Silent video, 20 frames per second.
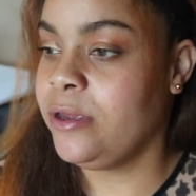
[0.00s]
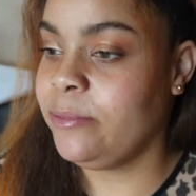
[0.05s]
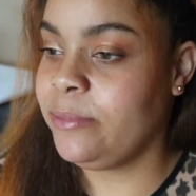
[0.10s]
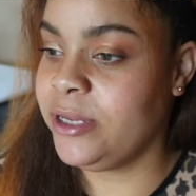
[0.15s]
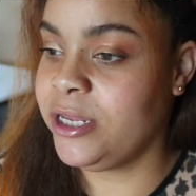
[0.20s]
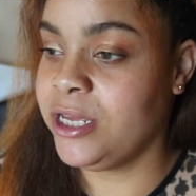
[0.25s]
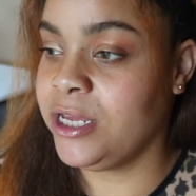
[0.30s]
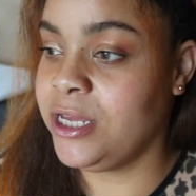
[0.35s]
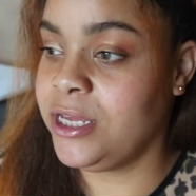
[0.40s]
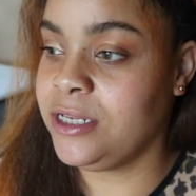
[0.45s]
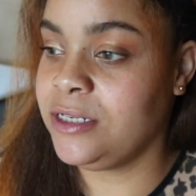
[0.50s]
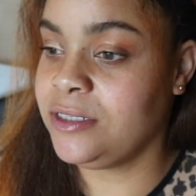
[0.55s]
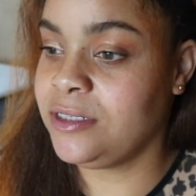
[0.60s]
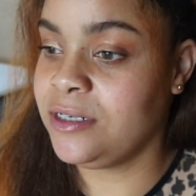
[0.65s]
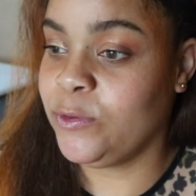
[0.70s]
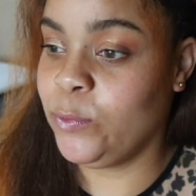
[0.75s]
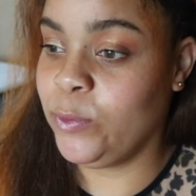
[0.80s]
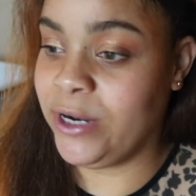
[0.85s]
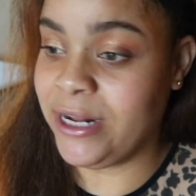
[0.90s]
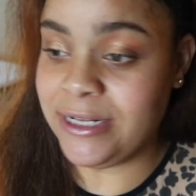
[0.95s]
Because
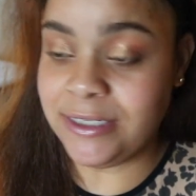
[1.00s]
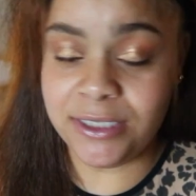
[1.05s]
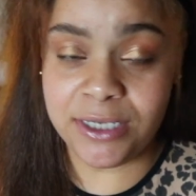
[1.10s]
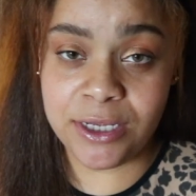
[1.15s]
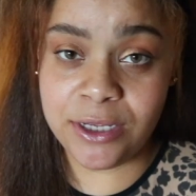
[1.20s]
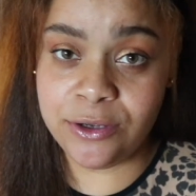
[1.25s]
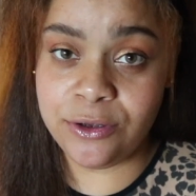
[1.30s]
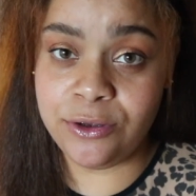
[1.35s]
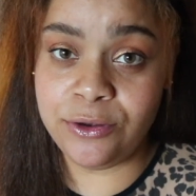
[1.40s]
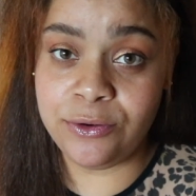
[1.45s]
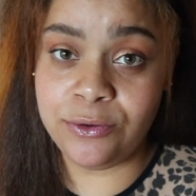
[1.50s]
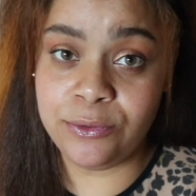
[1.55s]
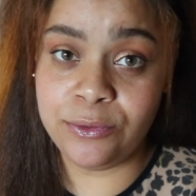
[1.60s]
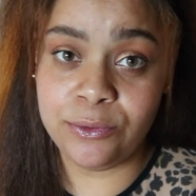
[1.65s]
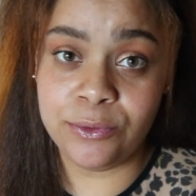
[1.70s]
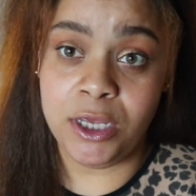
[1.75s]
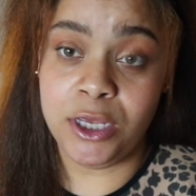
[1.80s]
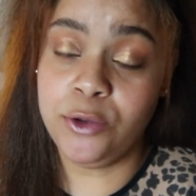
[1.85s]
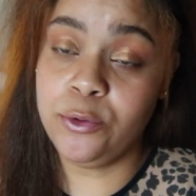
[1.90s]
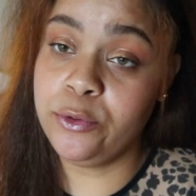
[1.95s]
when I tell you,
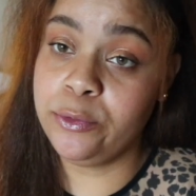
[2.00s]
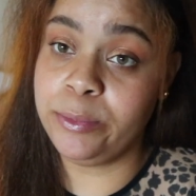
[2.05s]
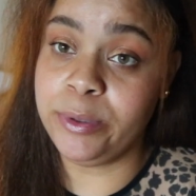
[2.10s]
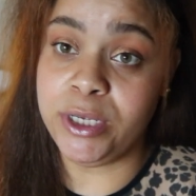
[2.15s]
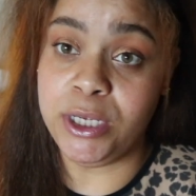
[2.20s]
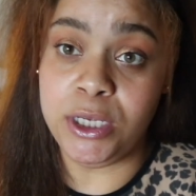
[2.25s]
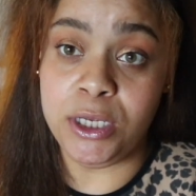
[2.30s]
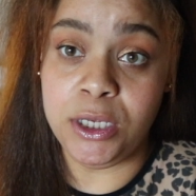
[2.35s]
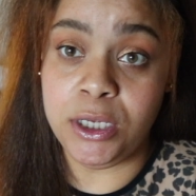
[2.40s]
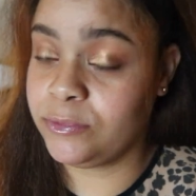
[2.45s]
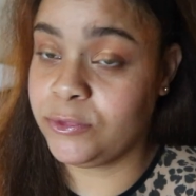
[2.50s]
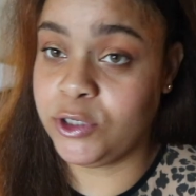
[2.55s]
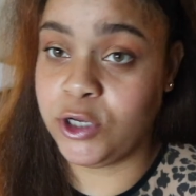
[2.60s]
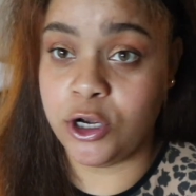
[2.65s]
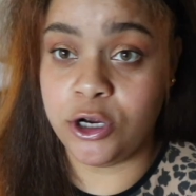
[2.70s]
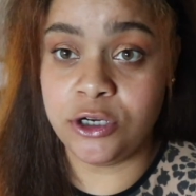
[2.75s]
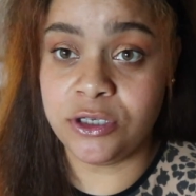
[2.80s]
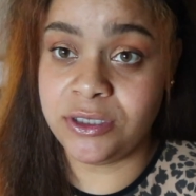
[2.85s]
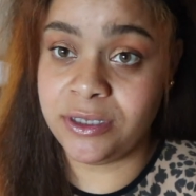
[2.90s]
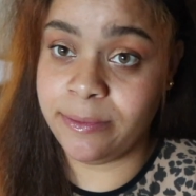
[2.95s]
it will be
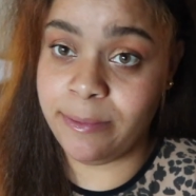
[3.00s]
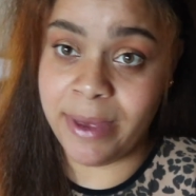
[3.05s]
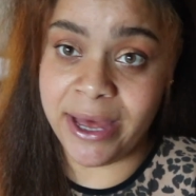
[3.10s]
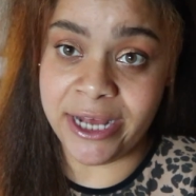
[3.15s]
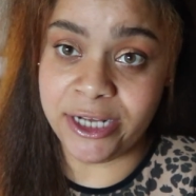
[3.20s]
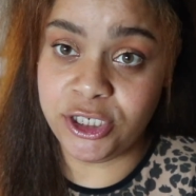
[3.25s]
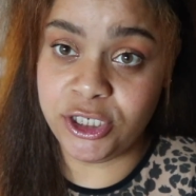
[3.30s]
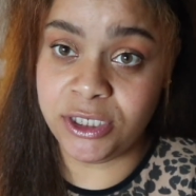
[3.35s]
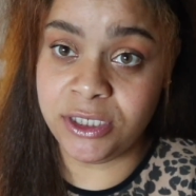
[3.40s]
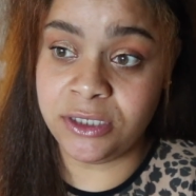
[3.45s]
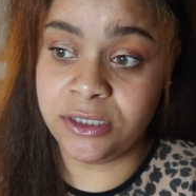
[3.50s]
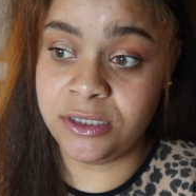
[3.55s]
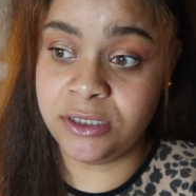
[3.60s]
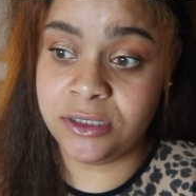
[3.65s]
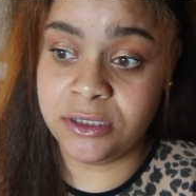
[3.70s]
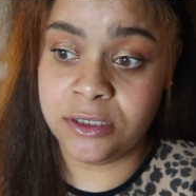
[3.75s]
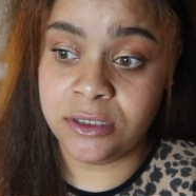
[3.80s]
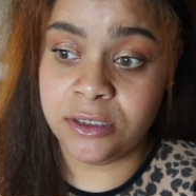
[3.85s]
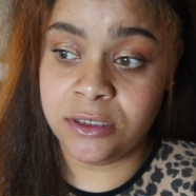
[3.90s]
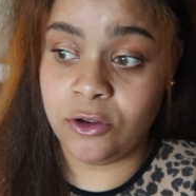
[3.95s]
cursing
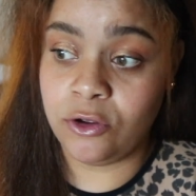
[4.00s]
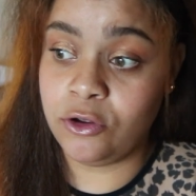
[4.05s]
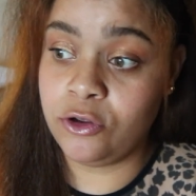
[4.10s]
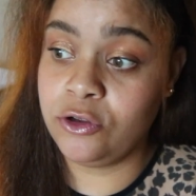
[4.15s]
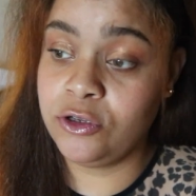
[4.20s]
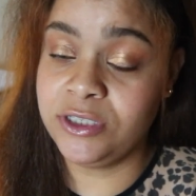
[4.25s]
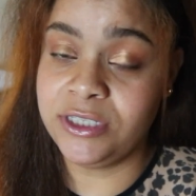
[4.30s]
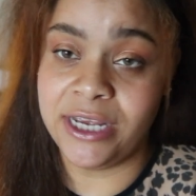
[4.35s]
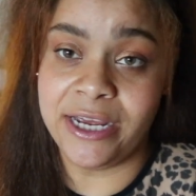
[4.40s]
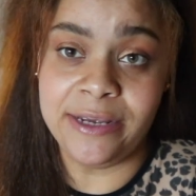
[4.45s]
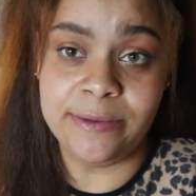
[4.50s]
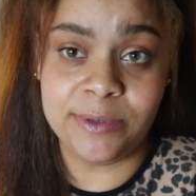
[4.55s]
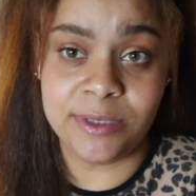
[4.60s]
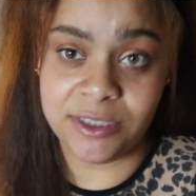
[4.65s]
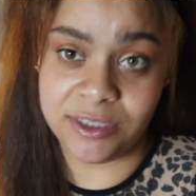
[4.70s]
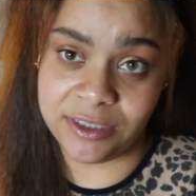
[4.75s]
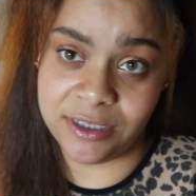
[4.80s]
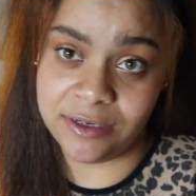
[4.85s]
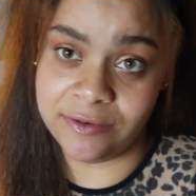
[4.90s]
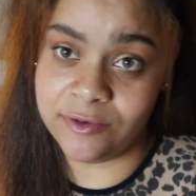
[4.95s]
matches, all types
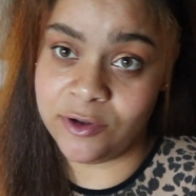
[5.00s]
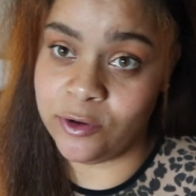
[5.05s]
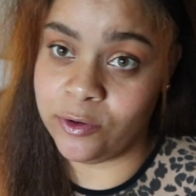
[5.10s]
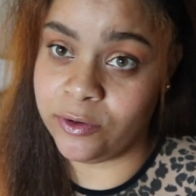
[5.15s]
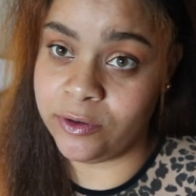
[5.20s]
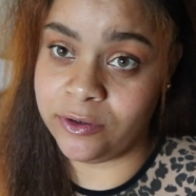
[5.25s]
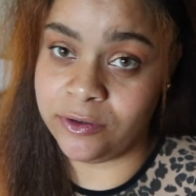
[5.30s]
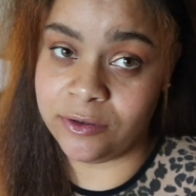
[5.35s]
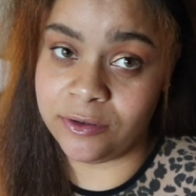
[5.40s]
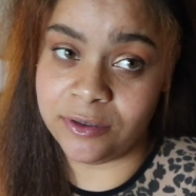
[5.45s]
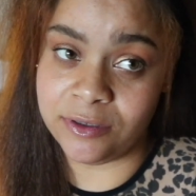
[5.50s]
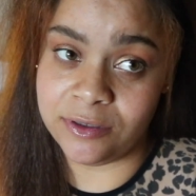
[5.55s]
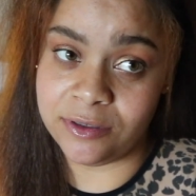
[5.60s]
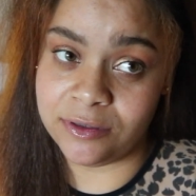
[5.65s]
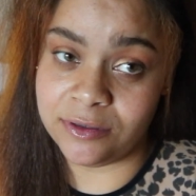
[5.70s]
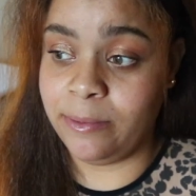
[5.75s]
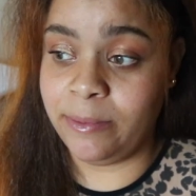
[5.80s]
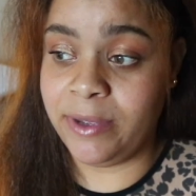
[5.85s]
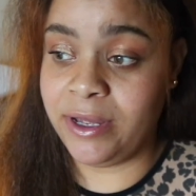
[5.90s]
of stuff going on.